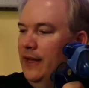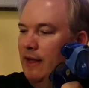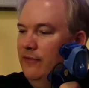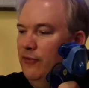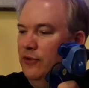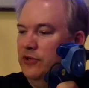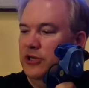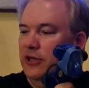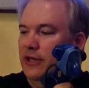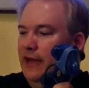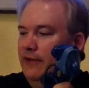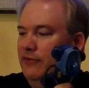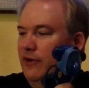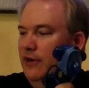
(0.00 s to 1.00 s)

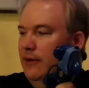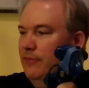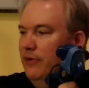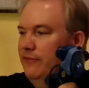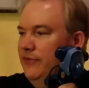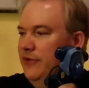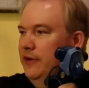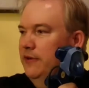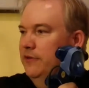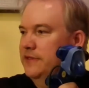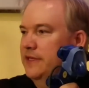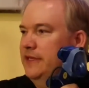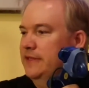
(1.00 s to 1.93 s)
Unfortunately, after a number of years,